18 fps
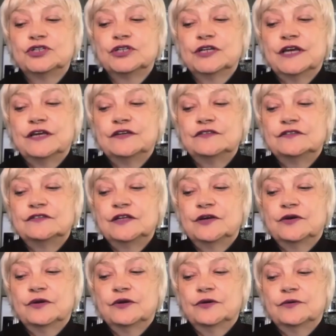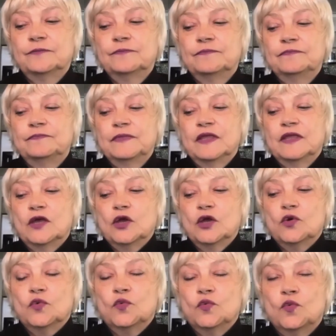case scenario.
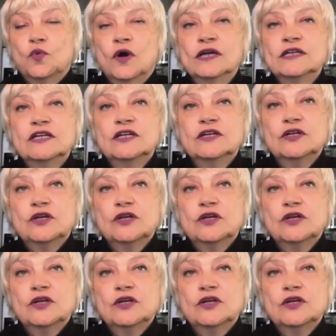What